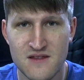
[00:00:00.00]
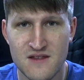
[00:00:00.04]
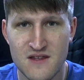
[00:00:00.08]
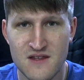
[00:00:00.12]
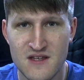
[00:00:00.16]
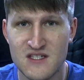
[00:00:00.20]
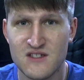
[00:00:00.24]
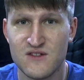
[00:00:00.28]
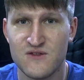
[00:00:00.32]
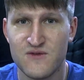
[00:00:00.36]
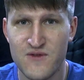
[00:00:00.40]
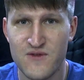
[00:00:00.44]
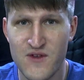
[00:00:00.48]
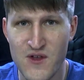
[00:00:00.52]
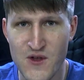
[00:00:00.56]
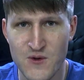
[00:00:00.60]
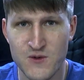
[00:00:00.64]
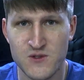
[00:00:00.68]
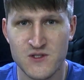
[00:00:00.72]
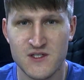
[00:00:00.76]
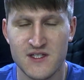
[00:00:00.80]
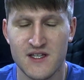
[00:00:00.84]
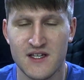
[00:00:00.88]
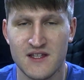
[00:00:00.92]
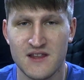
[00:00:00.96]
this
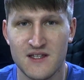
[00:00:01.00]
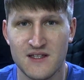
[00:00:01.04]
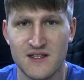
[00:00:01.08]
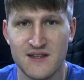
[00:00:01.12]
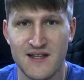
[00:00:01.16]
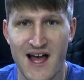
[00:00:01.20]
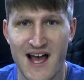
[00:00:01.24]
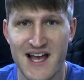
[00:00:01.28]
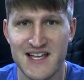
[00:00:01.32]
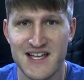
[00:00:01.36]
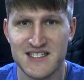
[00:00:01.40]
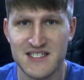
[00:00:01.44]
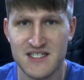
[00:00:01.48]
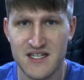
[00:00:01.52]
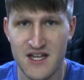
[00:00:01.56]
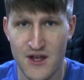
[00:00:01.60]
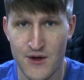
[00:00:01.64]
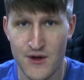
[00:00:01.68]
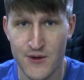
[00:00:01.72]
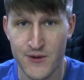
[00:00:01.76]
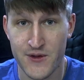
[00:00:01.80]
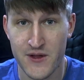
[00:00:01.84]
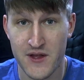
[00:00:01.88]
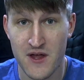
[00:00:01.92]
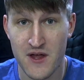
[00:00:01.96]
feels like the last
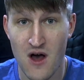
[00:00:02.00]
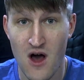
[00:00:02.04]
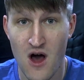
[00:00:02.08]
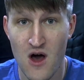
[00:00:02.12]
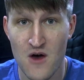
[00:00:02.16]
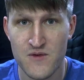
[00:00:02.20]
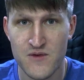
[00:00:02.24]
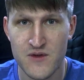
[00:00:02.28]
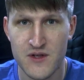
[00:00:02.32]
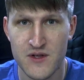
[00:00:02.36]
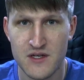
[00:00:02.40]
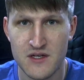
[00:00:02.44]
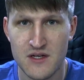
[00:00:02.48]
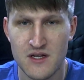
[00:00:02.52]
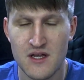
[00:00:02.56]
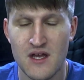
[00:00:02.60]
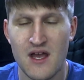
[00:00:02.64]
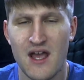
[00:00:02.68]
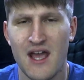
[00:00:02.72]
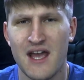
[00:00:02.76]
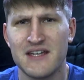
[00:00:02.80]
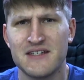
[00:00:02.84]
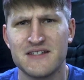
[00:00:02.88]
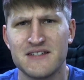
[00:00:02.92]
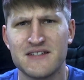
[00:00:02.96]
nail in the coffin.
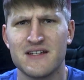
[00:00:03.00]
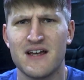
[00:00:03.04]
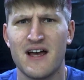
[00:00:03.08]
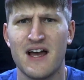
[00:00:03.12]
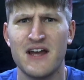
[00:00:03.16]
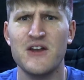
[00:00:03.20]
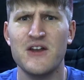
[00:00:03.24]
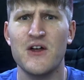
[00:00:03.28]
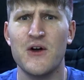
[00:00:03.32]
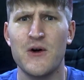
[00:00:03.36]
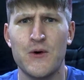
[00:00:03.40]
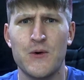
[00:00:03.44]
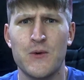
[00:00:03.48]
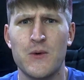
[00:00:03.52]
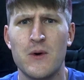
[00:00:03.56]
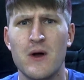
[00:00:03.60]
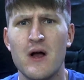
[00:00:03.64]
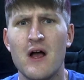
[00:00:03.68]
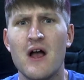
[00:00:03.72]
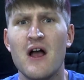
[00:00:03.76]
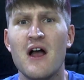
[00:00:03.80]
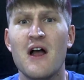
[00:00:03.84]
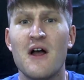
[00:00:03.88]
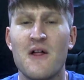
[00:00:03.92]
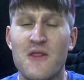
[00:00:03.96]
And I know
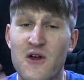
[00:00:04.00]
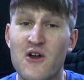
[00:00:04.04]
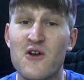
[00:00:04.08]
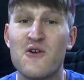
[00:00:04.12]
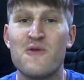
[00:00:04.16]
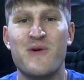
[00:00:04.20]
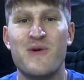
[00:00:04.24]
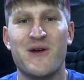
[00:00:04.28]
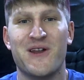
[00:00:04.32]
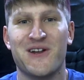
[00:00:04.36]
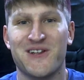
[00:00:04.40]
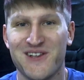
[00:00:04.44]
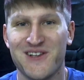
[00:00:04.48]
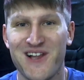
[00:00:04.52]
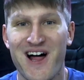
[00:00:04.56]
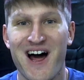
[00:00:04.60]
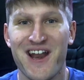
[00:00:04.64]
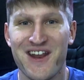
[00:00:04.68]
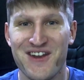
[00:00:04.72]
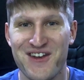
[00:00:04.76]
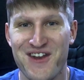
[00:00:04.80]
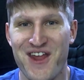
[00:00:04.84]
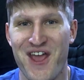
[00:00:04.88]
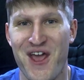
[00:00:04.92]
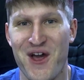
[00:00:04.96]
there have been a lot
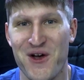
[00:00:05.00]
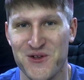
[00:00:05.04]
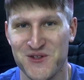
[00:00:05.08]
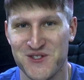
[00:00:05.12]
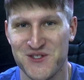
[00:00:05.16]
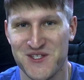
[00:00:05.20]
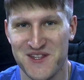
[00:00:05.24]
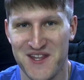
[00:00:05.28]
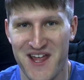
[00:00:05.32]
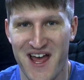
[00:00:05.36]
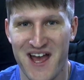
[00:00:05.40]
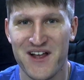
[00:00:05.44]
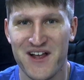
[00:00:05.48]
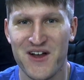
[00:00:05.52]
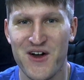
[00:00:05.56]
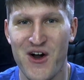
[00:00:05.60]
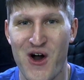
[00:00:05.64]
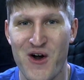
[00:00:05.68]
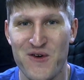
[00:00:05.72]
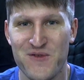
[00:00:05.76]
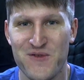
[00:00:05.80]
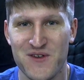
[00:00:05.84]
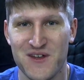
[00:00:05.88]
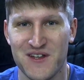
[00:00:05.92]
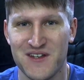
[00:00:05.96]
of nails in that
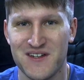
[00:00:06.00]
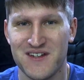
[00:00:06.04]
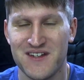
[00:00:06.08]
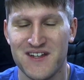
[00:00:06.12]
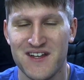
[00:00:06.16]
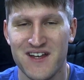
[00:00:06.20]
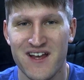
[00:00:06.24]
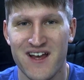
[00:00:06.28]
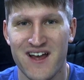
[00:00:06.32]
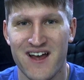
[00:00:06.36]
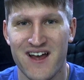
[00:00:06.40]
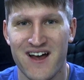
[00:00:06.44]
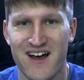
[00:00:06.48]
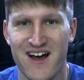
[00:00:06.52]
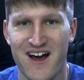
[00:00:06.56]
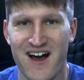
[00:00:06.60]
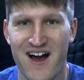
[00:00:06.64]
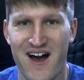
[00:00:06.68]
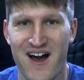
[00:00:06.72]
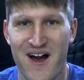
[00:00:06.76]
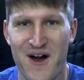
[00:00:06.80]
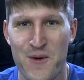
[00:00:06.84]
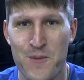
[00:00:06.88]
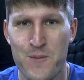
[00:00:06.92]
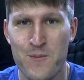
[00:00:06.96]
coffin,
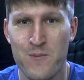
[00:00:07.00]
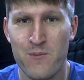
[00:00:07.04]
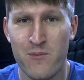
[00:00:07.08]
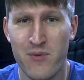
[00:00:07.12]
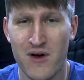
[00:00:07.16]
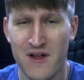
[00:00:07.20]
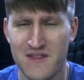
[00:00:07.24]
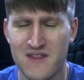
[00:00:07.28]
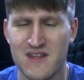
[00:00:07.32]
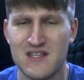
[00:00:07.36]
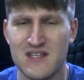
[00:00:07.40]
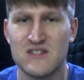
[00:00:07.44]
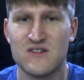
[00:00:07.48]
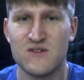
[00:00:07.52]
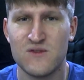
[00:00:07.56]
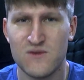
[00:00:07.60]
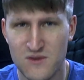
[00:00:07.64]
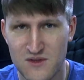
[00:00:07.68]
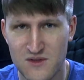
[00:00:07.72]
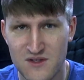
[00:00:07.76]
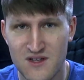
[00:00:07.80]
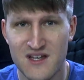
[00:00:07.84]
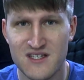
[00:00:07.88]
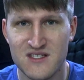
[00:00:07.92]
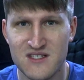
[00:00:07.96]
but this
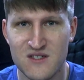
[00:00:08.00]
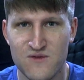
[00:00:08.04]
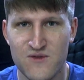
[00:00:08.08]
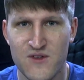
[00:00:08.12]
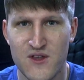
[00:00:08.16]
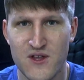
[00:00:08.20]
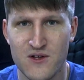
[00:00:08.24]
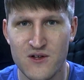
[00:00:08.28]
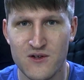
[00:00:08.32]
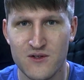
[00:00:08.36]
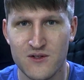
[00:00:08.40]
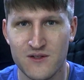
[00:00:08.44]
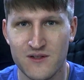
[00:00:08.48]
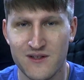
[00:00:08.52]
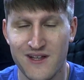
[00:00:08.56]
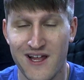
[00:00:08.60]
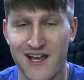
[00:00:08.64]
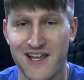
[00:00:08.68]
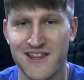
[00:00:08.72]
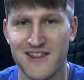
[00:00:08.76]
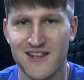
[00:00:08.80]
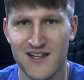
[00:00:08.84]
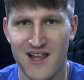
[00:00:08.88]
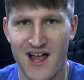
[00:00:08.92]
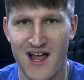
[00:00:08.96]
does feel
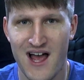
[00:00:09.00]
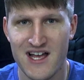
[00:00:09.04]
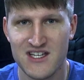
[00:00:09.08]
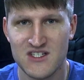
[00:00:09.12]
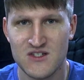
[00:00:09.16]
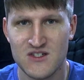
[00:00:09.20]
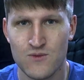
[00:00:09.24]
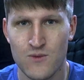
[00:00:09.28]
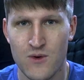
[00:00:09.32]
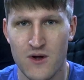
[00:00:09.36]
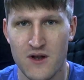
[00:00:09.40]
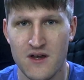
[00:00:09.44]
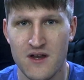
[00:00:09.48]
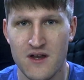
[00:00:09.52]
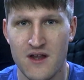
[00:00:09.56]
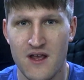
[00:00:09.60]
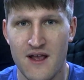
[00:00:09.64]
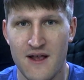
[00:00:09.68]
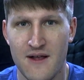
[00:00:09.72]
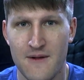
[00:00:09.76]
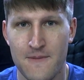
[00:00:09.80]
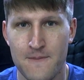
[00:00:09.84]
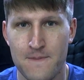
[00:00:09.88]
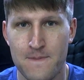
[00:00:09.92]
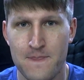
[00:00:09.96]
like the last one.
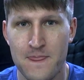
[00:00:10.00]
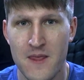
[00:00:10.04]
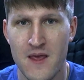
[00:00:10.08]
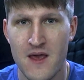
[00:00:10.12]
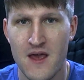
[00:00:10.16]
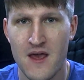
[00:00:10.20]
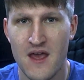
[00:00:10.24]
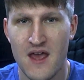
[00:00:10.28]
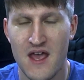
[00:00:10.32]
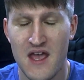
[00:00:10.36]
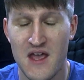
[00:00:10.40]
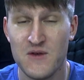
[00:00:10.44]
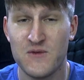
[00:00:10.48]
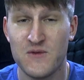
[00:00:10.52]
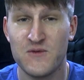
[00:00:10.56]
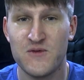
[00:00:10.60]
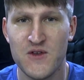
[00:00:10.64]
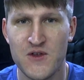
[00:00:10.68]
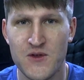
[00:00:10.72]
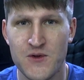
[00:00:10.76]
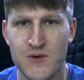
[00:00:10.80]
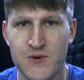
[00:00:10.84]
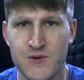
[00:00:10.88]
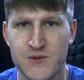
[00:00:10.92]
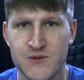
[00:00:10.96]
It
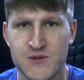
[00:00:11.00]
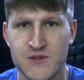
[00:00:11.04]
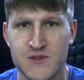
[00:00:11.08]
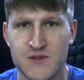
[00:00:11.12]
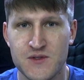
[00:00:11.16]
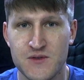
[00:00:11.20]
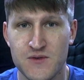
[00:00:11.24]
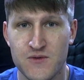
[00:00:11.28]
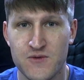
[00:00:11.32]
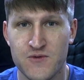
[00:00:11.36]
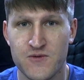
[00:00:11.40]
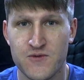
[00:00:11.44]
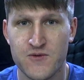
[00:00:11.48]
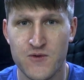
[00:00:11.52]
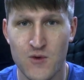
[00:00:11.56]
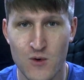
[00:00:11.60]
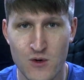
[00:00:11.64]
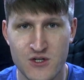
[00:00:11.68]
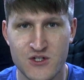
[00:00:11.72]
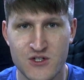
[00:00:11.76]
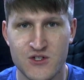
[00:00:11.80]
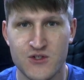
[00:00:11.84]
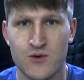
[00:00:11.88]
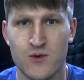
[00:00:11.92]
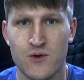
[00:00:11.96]
feels for
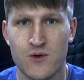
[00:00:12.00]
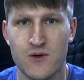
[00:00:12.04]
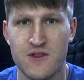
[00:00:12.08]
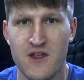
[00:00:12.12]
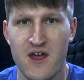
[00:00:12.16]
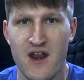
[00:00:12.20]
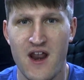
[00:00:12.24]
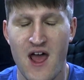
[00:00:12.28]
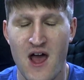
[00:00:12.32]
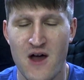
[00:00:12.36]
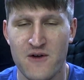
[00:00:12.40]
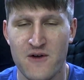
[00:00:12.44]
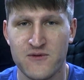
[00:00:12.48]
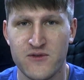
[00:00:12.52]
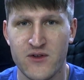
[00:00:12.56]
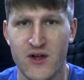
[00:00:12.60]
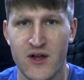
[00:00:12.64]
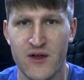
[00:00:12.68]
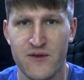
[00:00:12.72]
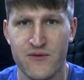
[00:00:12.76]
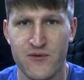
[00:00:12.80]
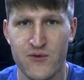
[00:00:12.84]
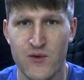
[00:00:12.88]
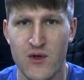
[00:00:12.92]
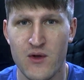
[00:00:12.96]
sure that
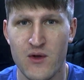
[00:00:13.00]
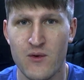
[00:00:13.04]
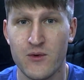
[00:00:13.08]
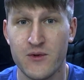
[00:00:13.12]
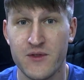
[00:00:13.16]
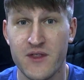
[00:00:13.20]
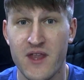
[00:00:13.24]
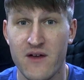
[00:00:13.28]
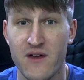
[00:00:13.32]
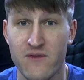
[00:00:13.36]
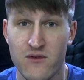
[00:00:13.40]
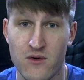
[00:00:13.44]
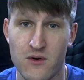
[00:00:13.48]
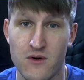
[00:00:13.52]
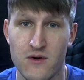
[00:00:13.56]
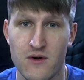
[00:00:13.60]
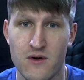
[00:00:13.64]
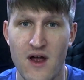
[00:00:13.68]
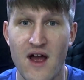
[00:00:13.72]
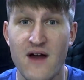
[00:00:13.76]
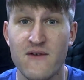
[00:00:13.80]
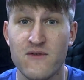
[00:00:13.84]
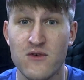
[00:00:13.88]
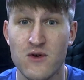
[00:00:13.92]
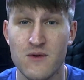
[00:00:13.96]
Half-Life 3 will never
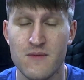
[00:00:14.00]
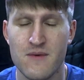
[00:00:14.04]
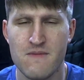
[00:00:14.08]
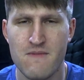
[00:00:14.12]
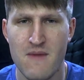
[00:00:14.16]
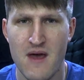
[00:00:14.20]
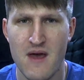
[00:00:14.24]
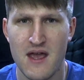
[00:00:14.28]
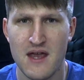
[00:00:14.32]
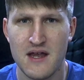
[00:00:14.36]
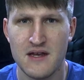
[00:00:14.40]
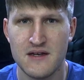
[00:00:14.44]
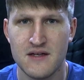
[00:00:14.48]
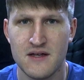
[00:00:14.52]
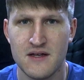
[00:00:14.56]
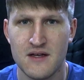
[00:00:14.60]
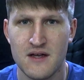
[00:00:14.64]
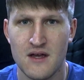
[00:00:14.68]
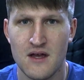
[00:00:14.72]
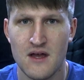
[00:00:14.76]
ever be made.